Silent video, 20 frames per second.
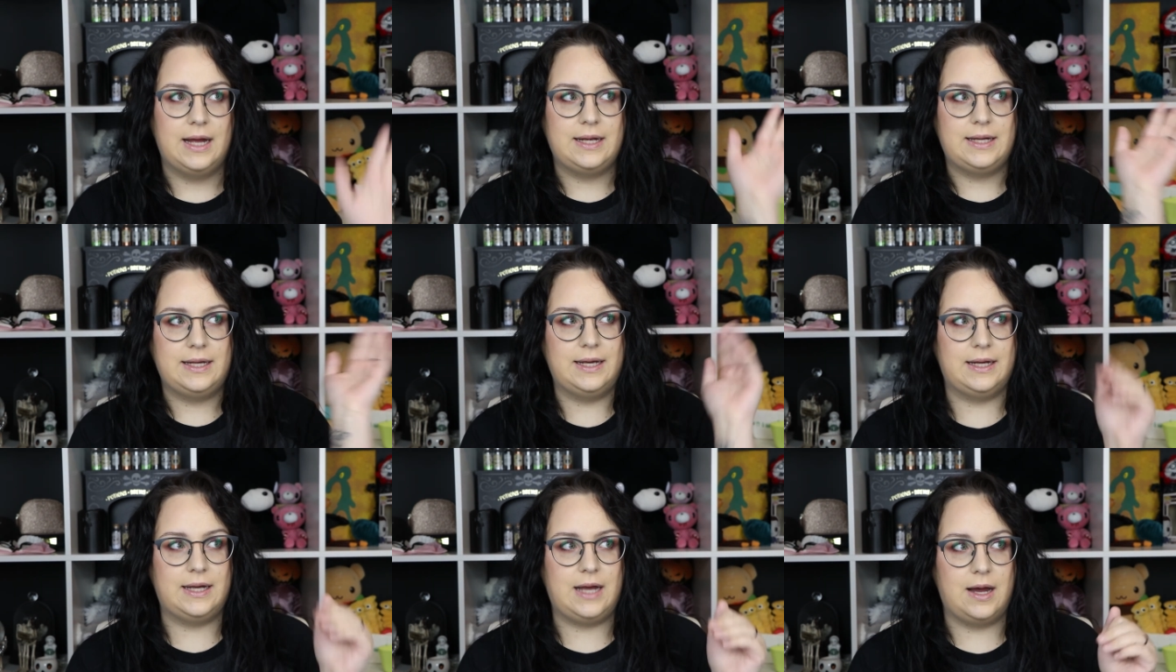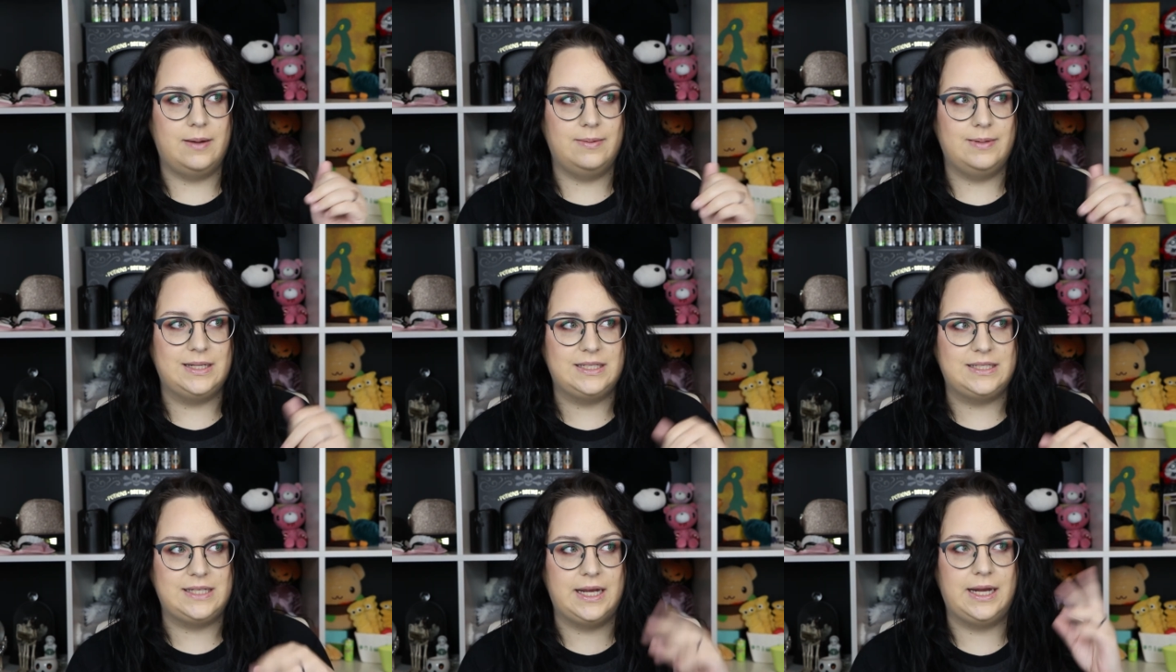get
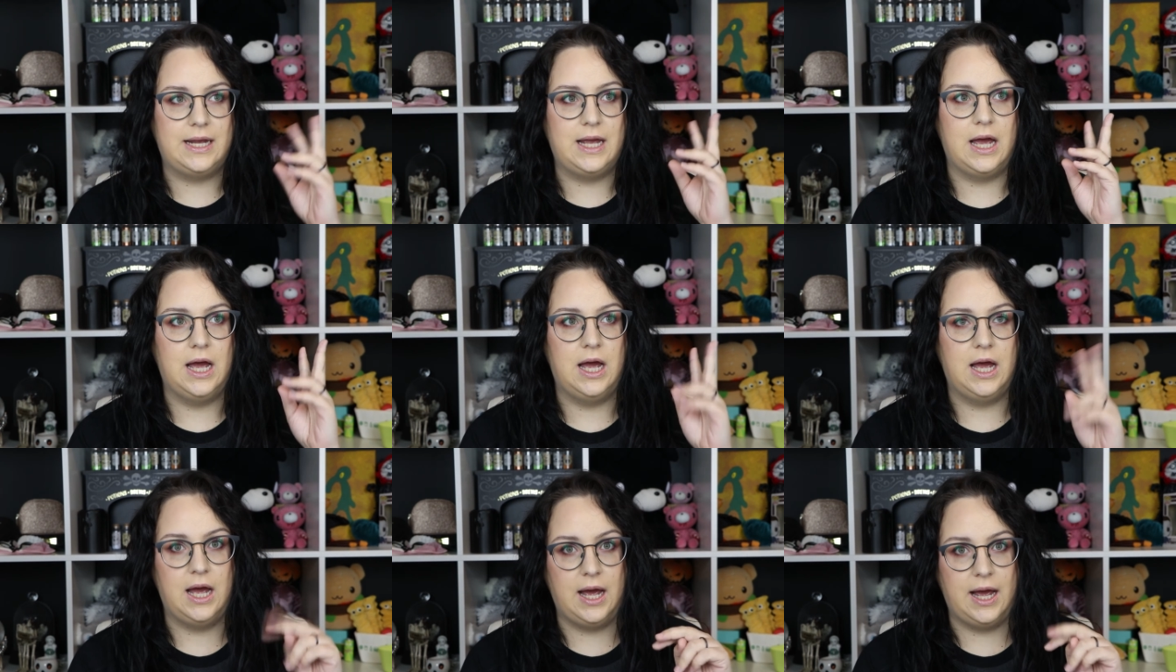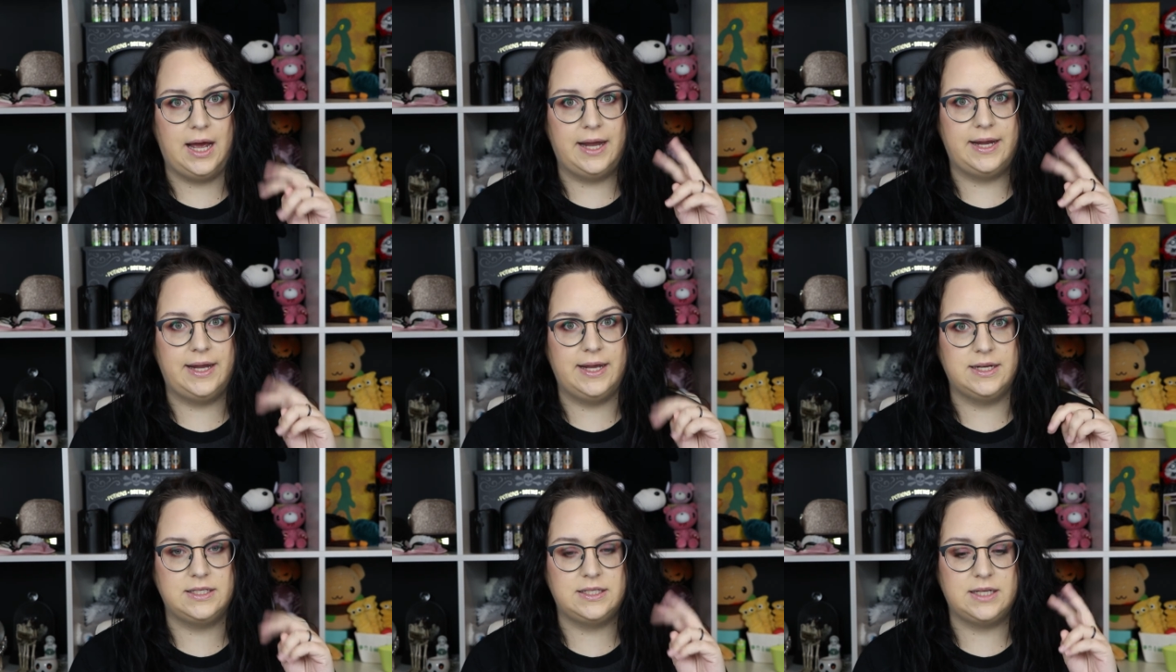comments like, I
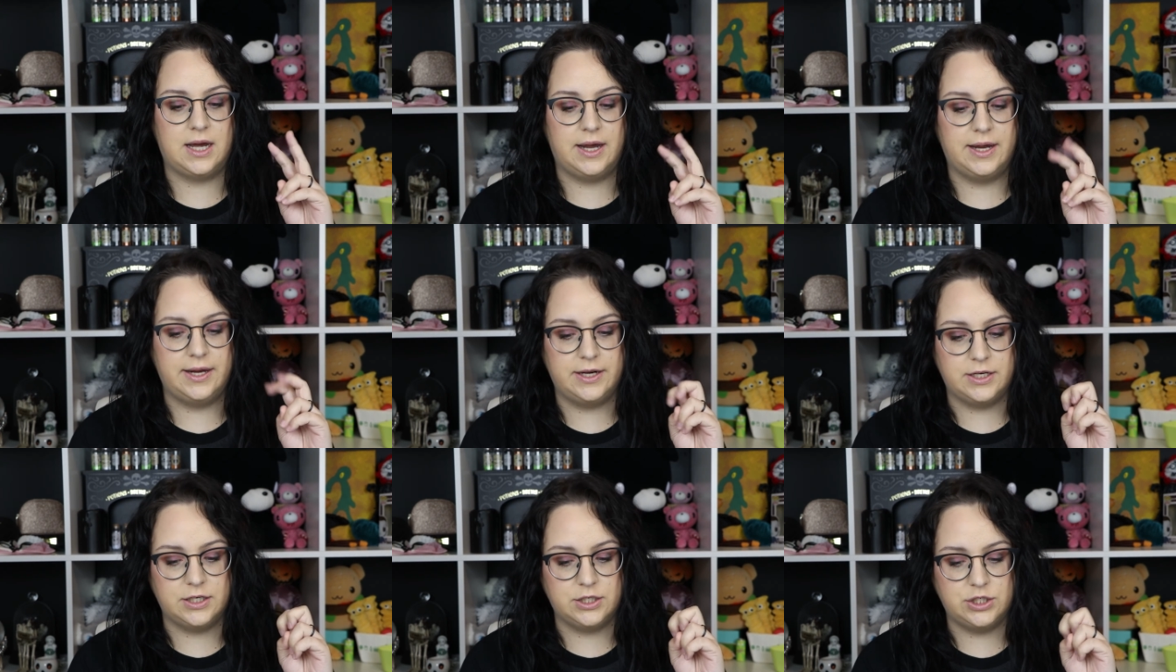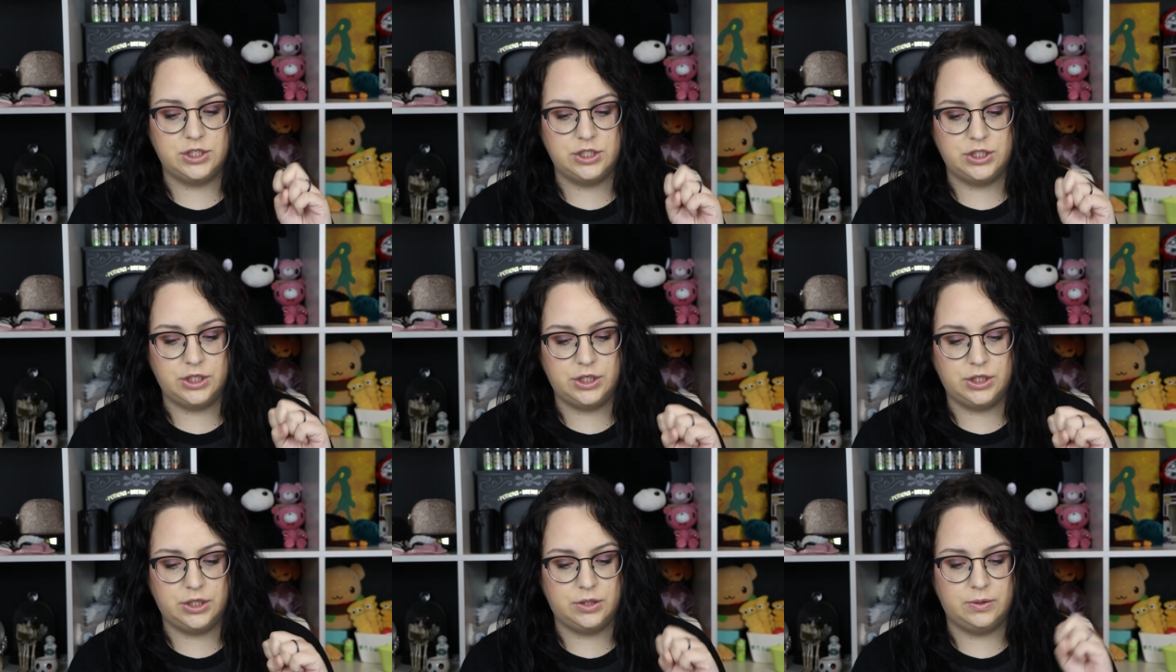get tired
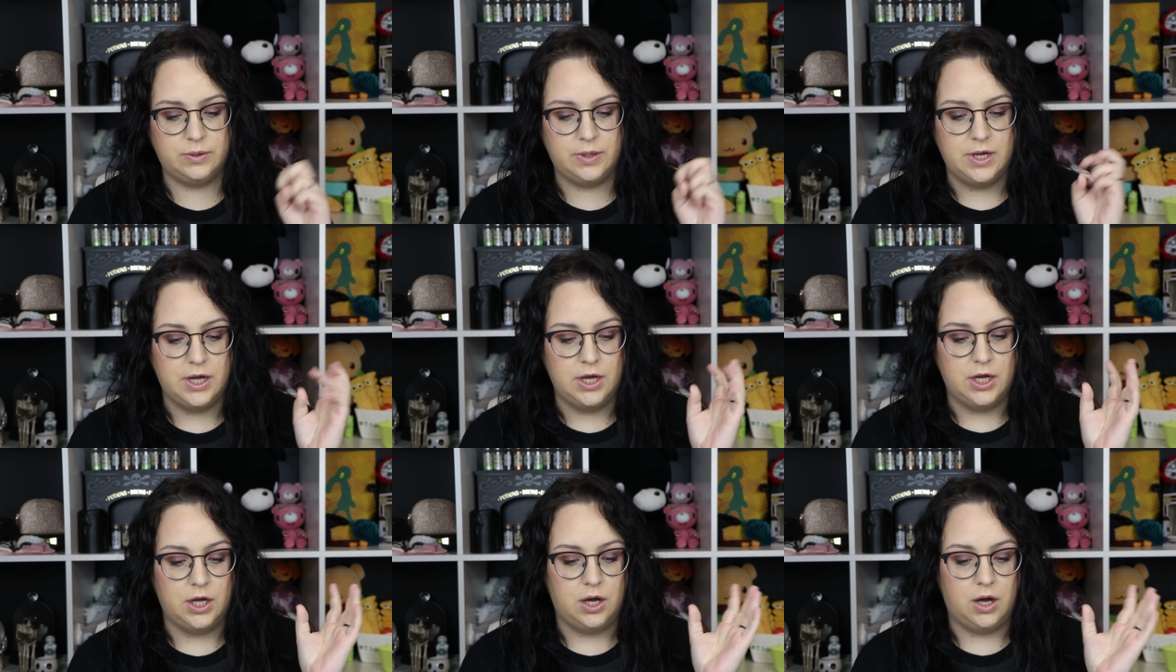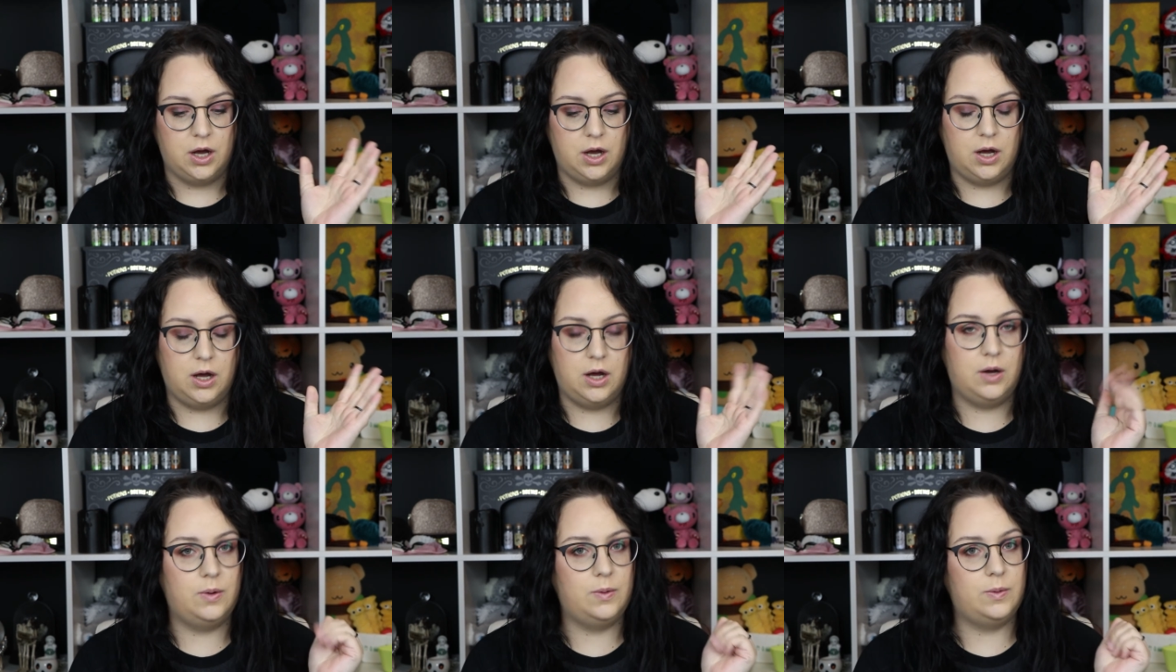too.
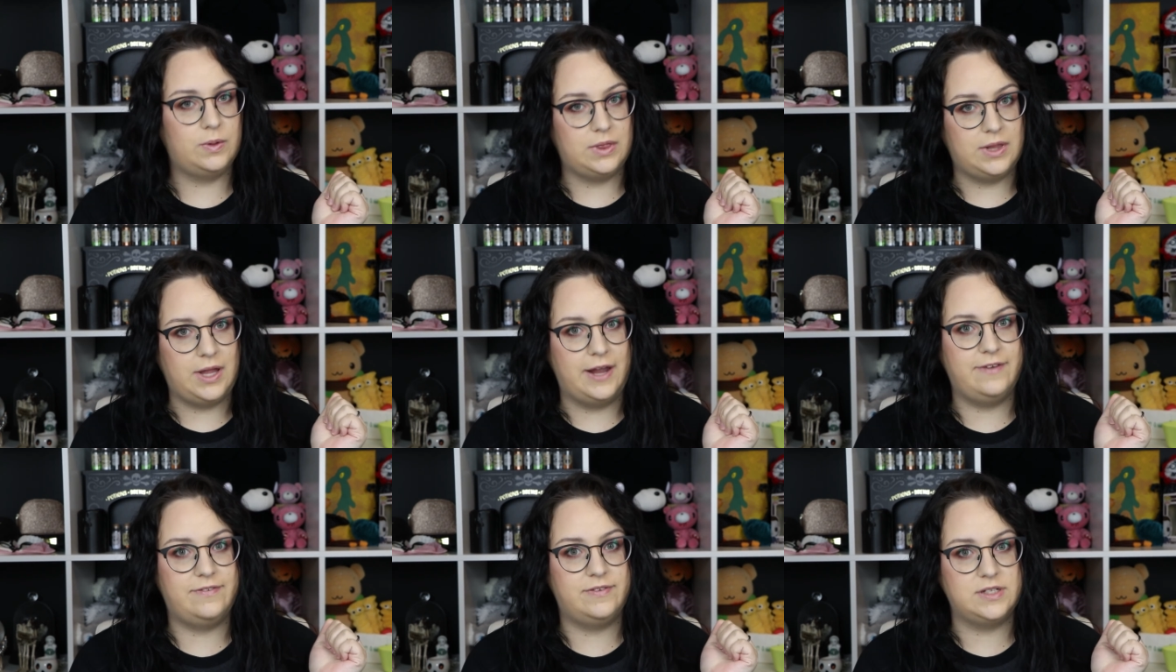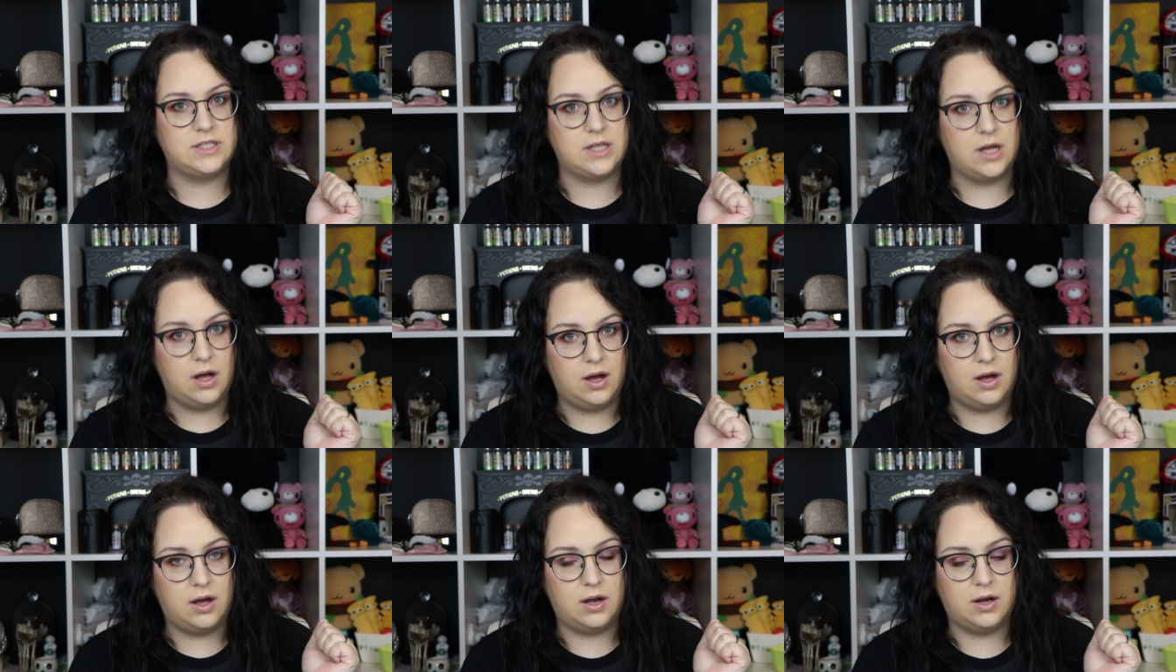Oh, life is
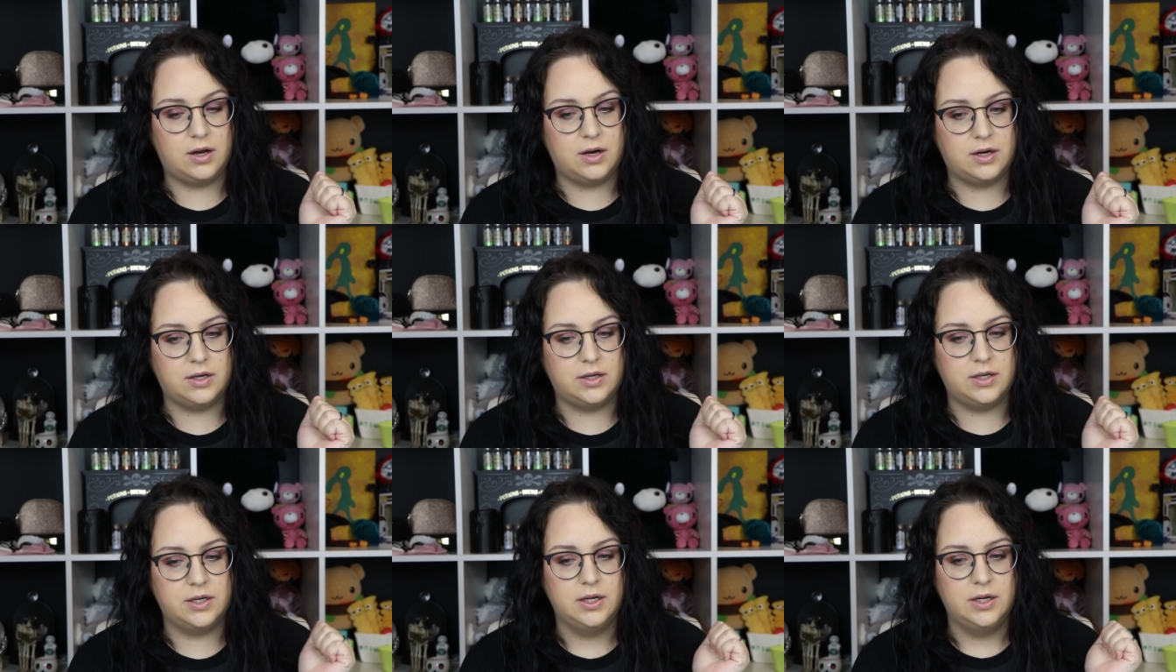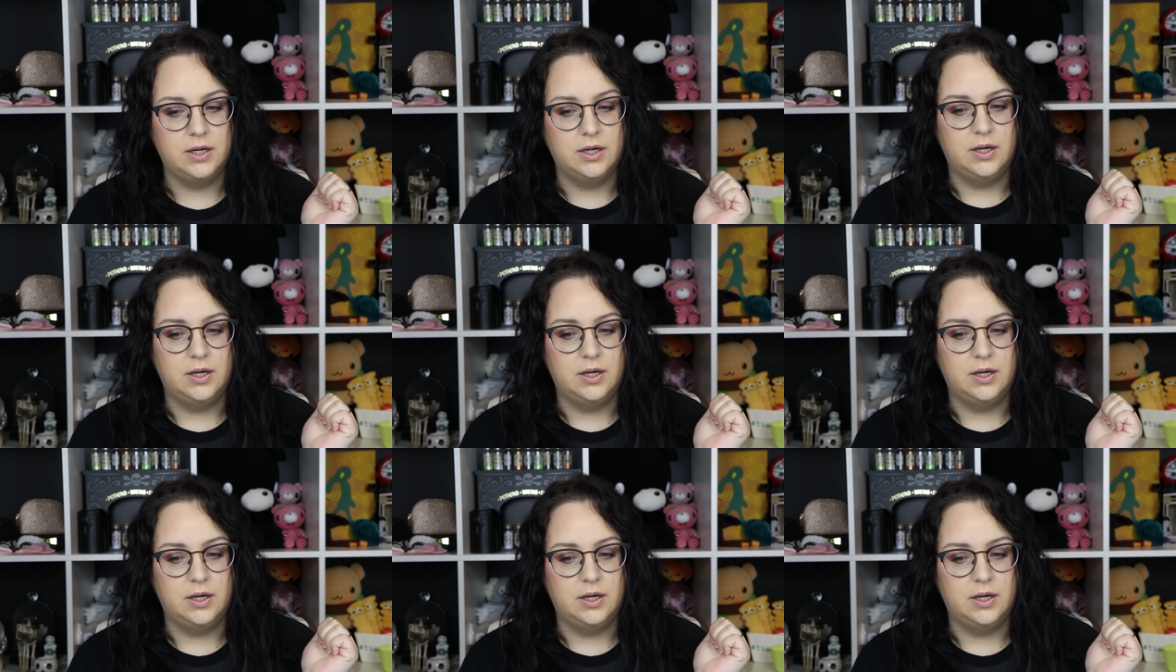hard.